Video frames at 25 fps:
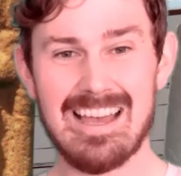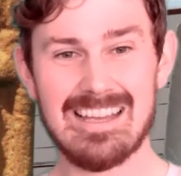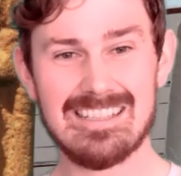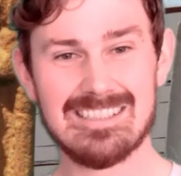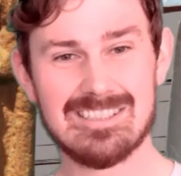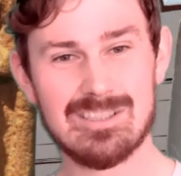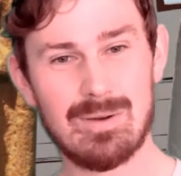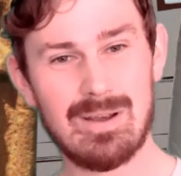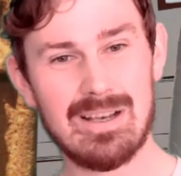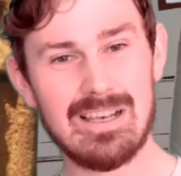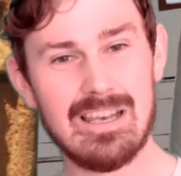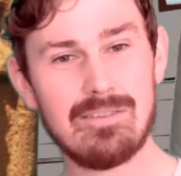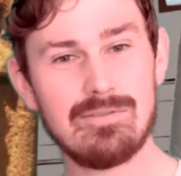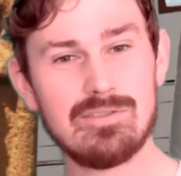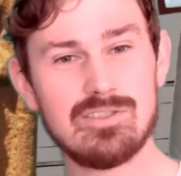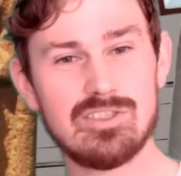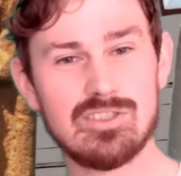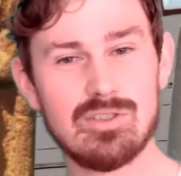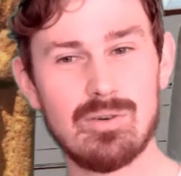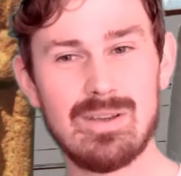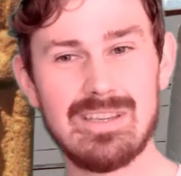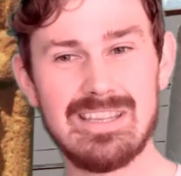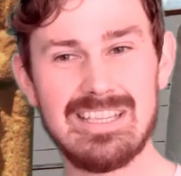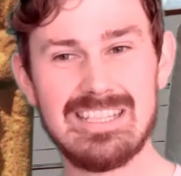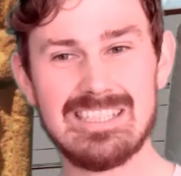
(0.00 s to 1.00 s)
And so I love
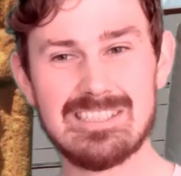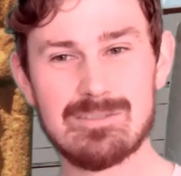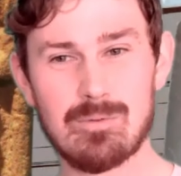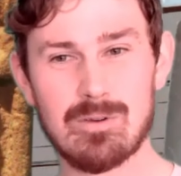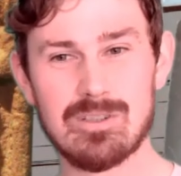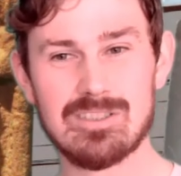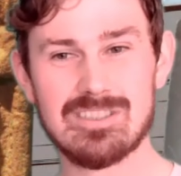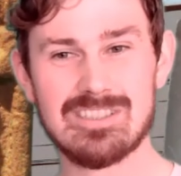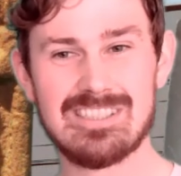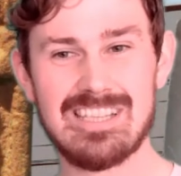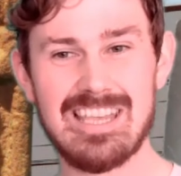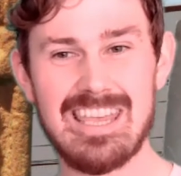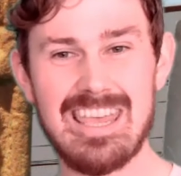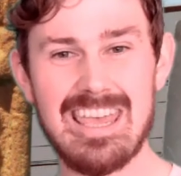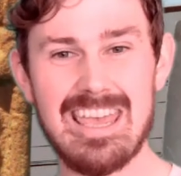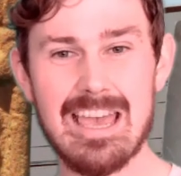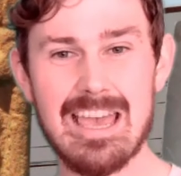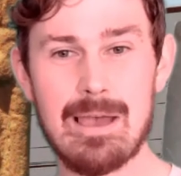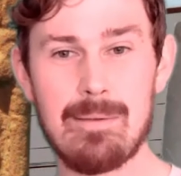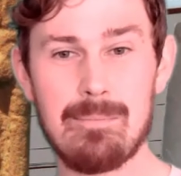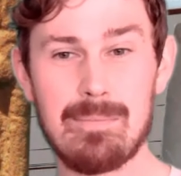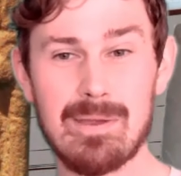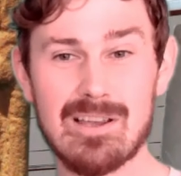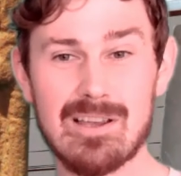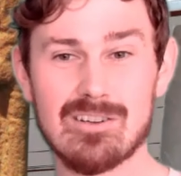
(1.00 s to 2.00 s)
showing these ones
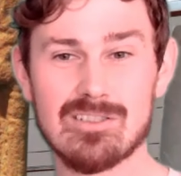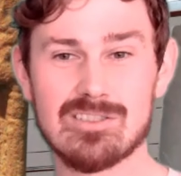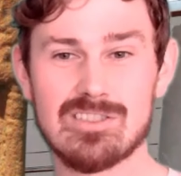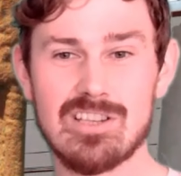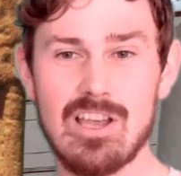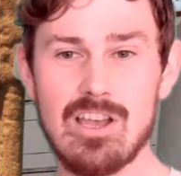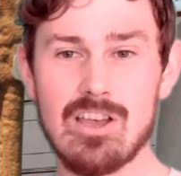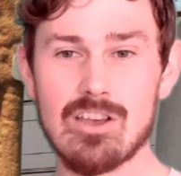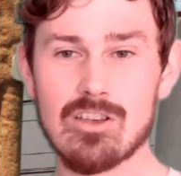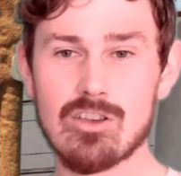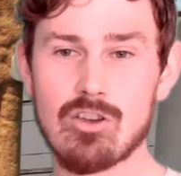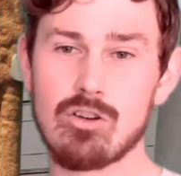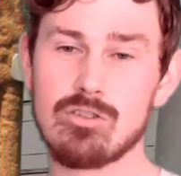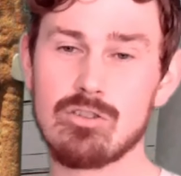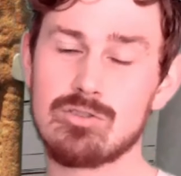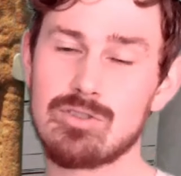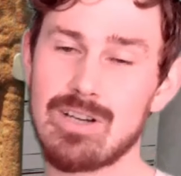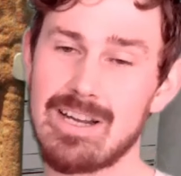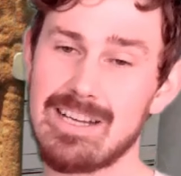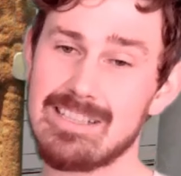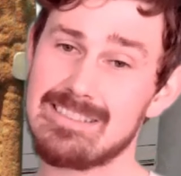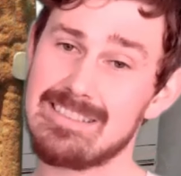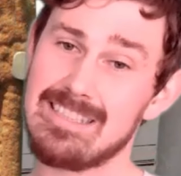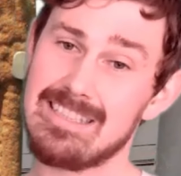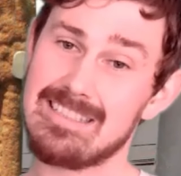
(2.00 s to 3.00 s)
here, because
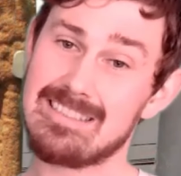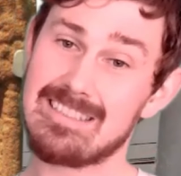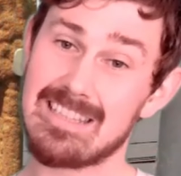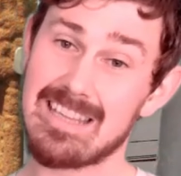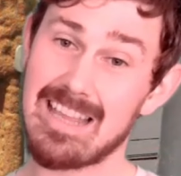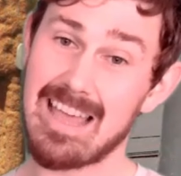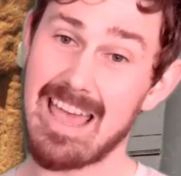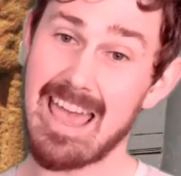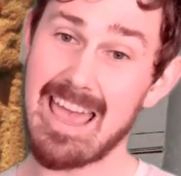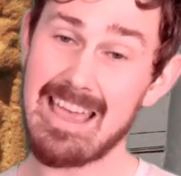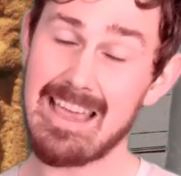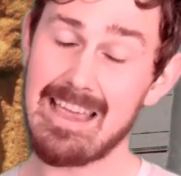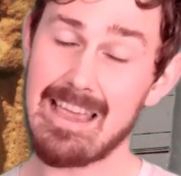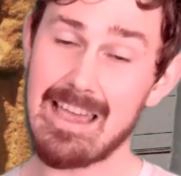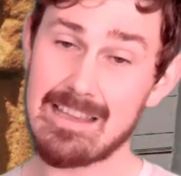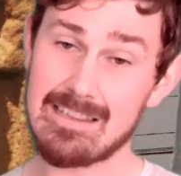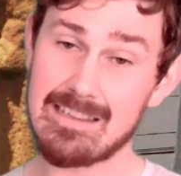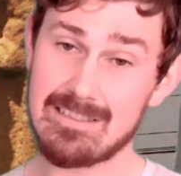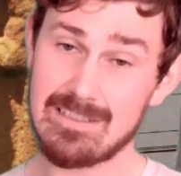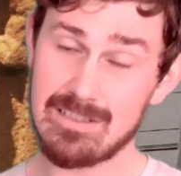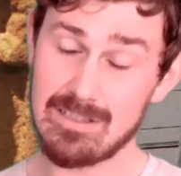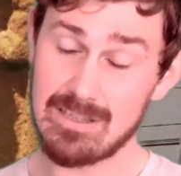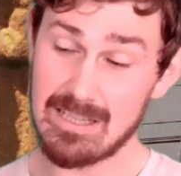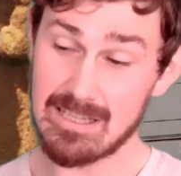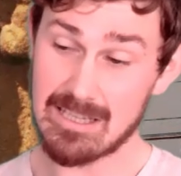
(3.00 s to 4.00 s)
contrasted to the, uh,
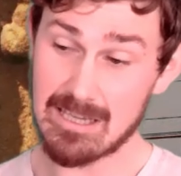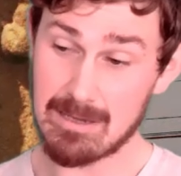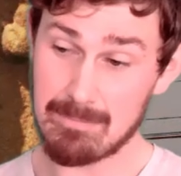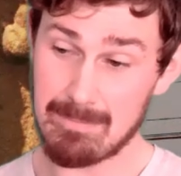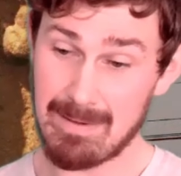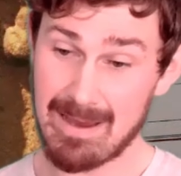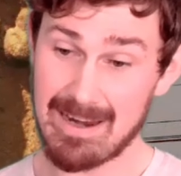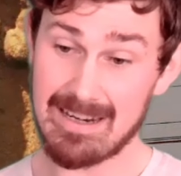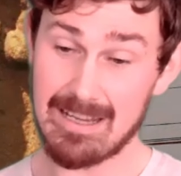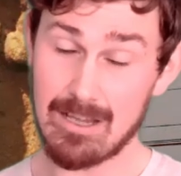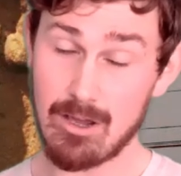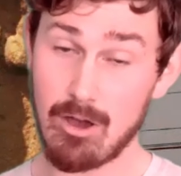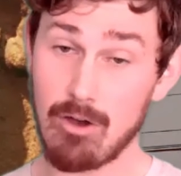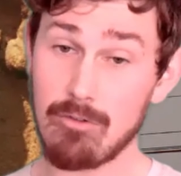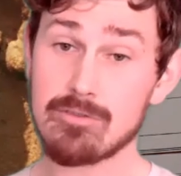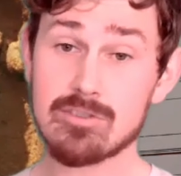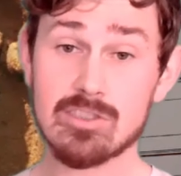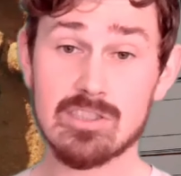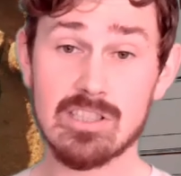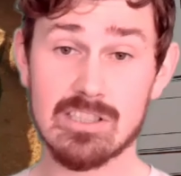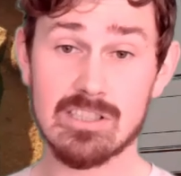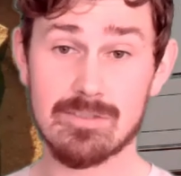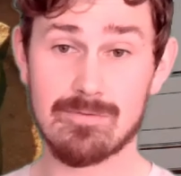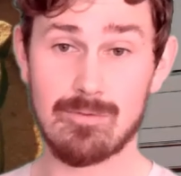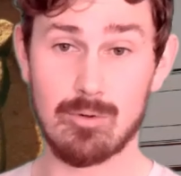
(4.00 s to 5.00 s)
to the commanding
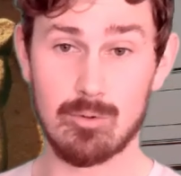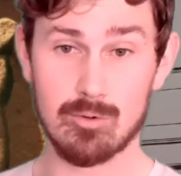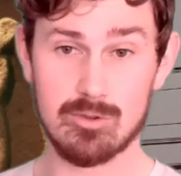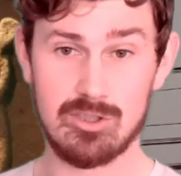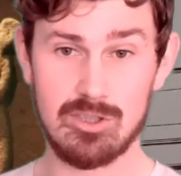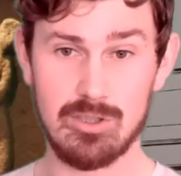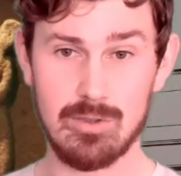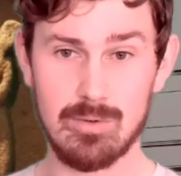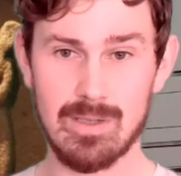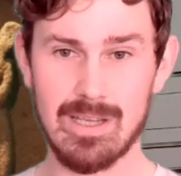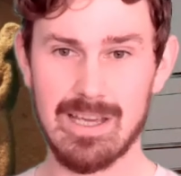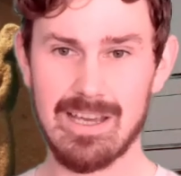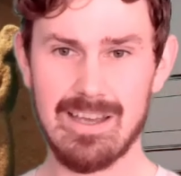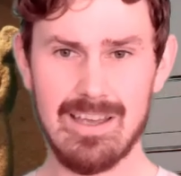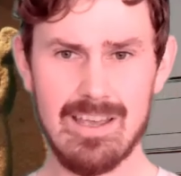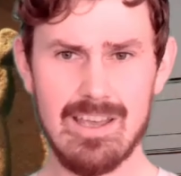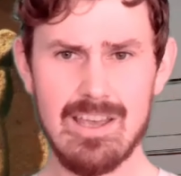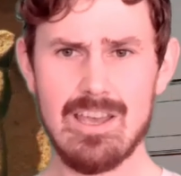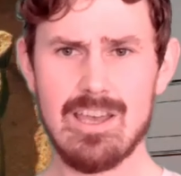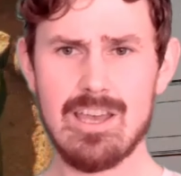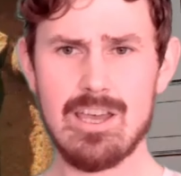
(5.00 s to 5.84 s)
officer's Fortuna,